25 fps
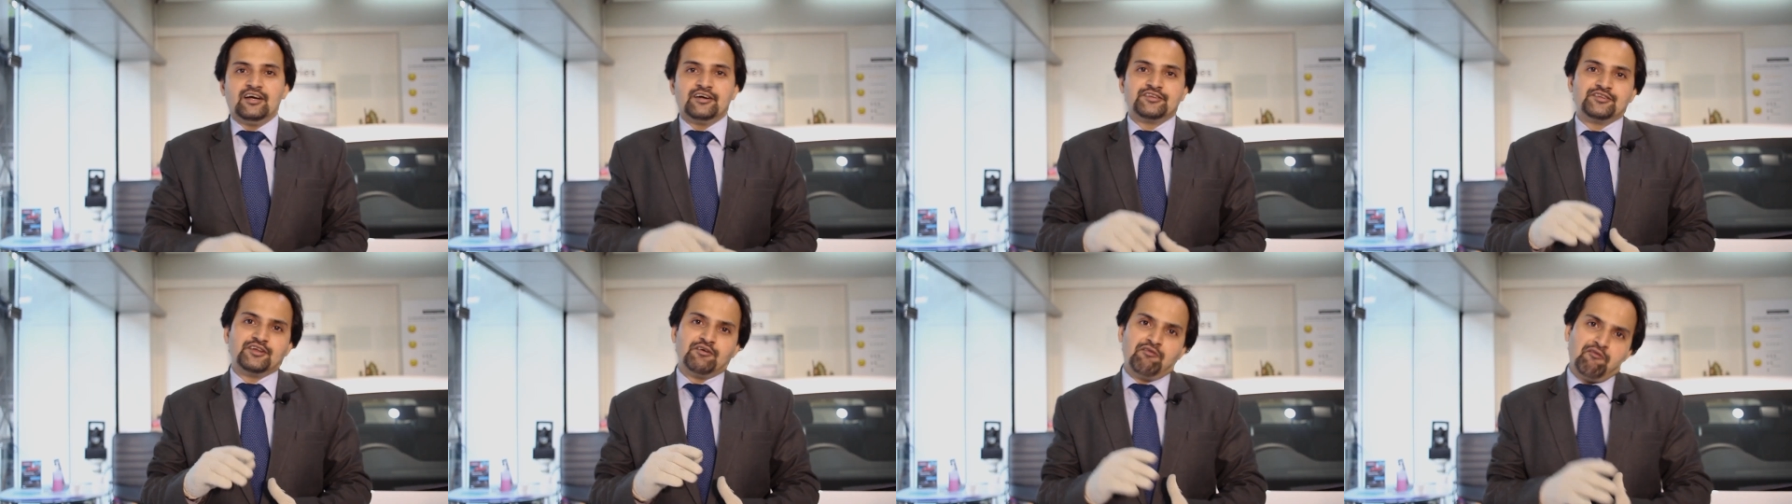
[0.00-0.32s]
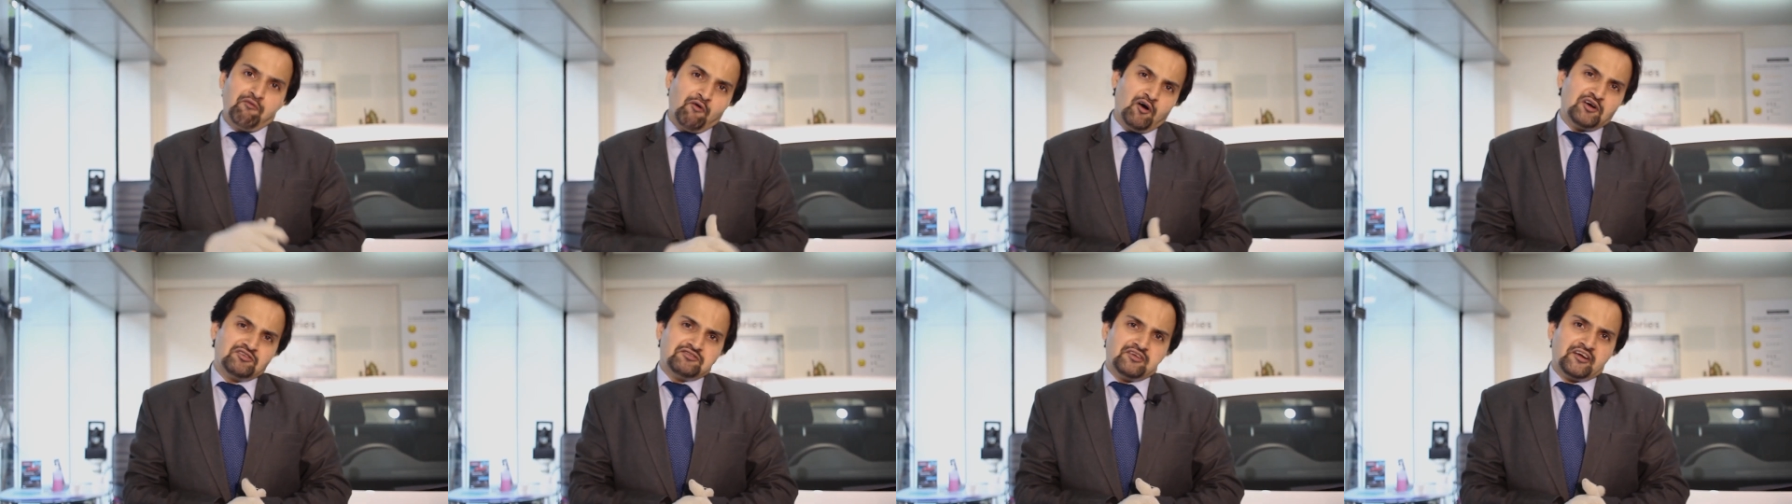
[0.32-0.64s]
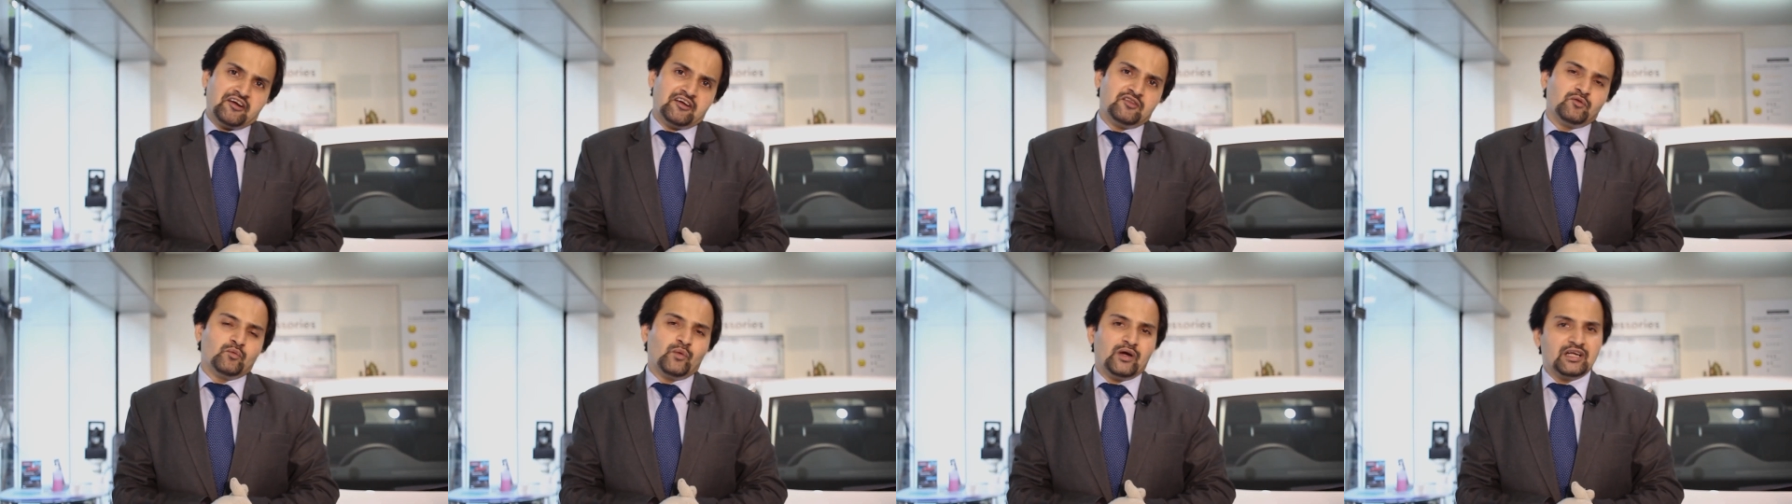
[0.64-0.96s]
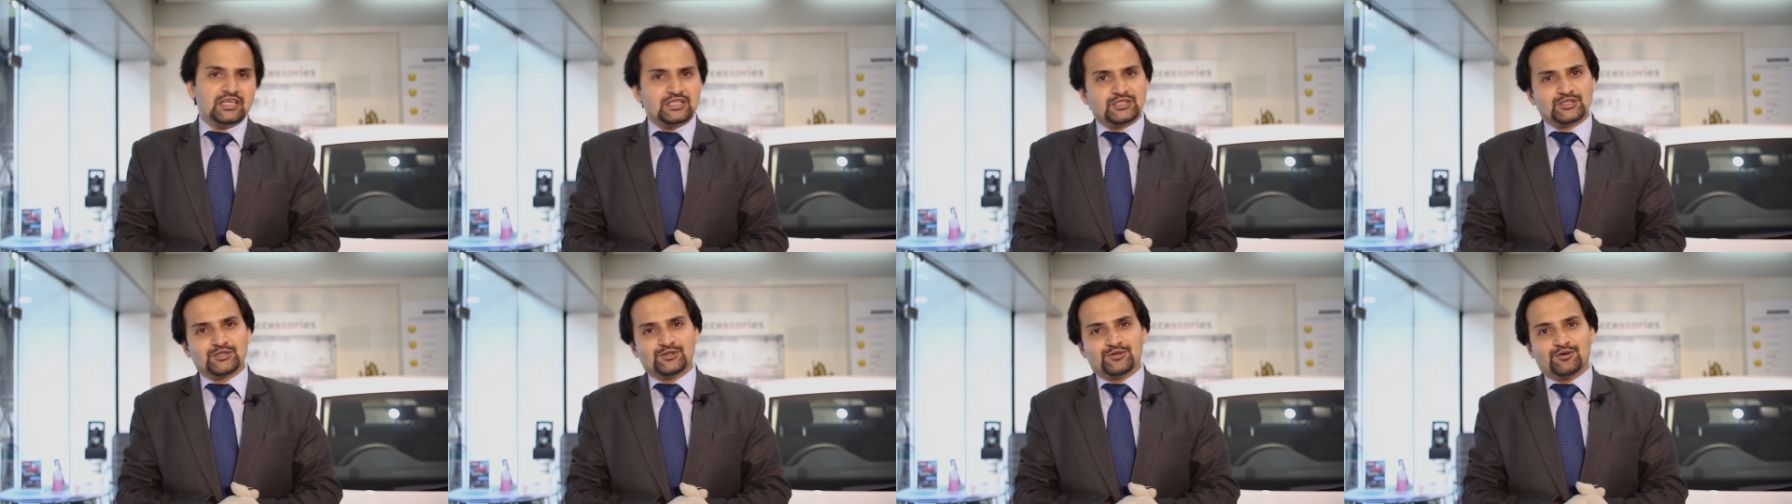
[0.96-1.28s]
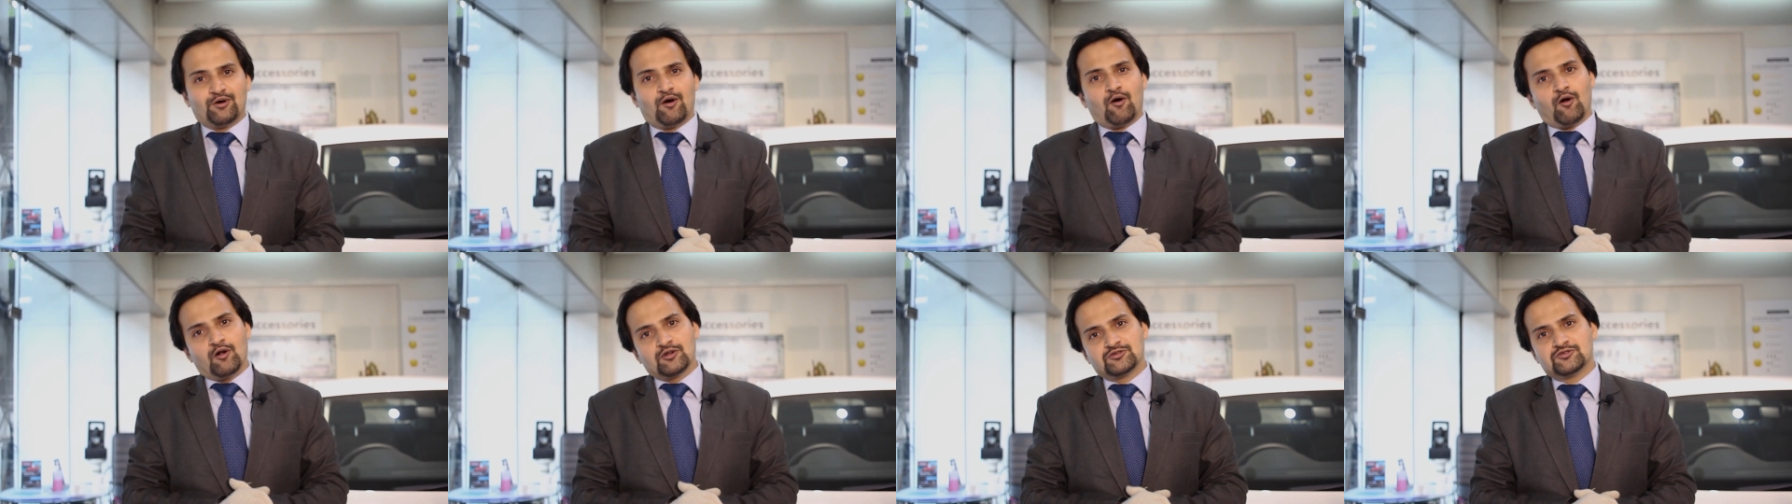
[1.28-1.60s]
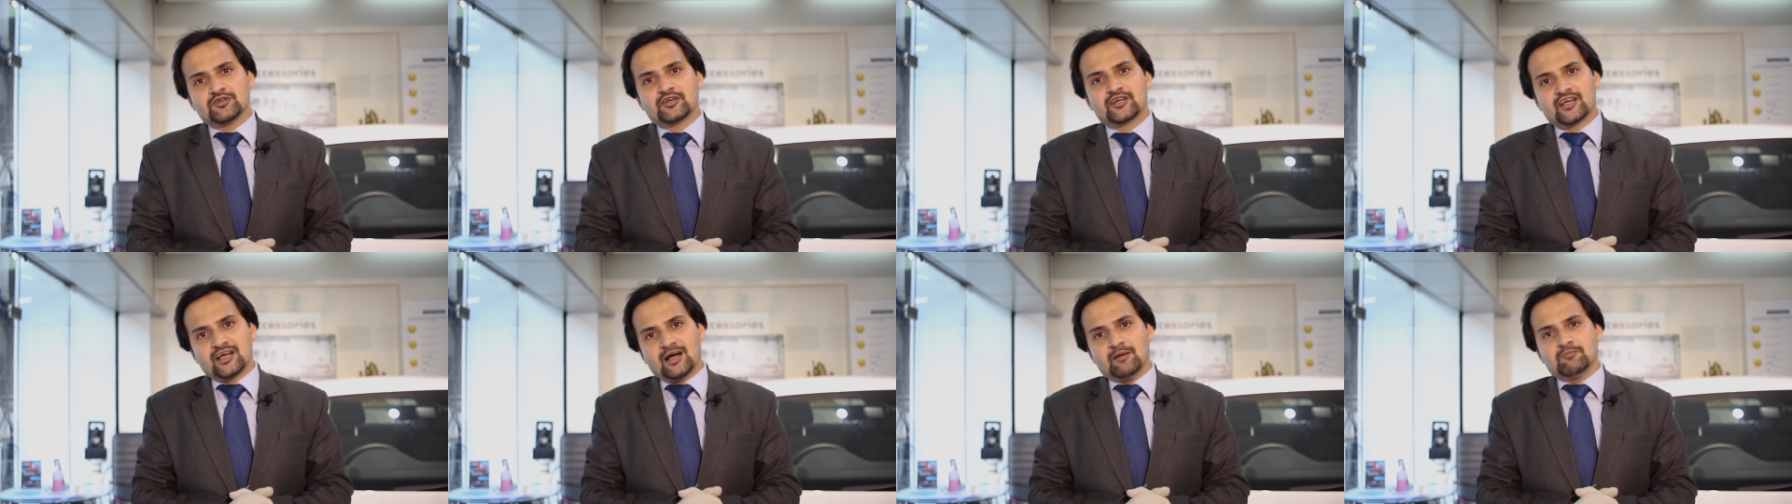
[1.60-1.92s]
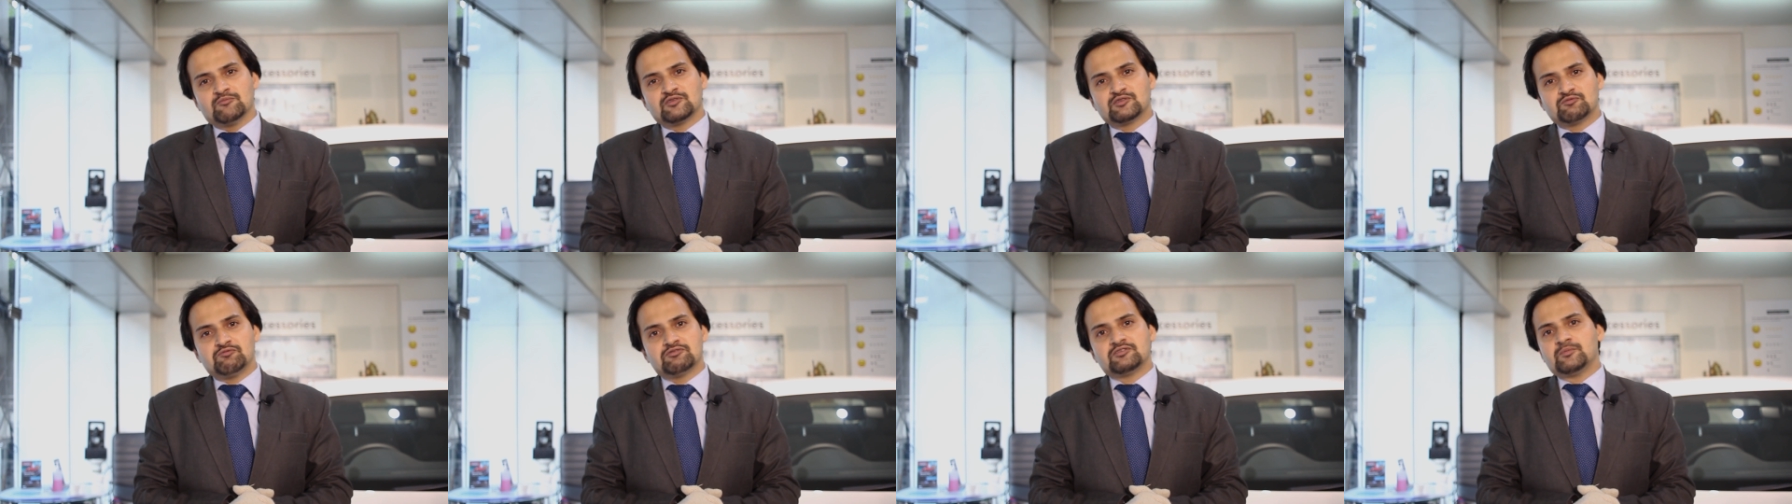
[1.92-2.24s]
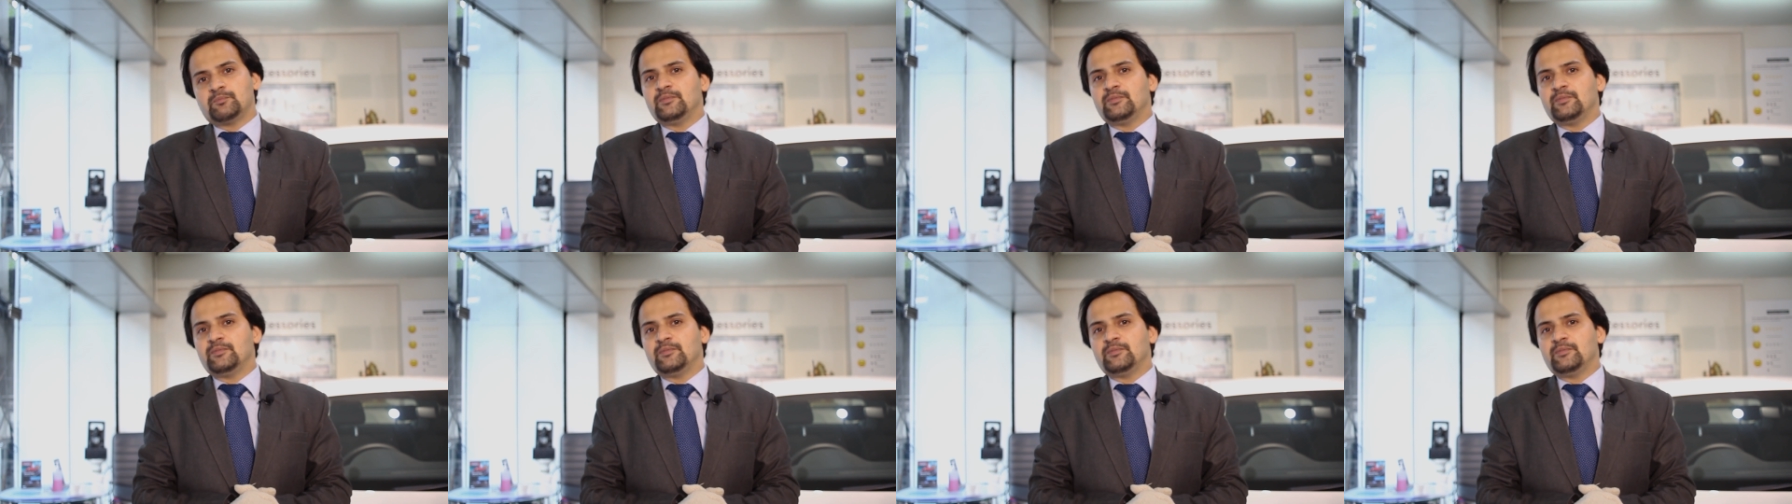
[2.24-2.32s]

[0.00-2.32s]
The Volkswagen Vento also comes with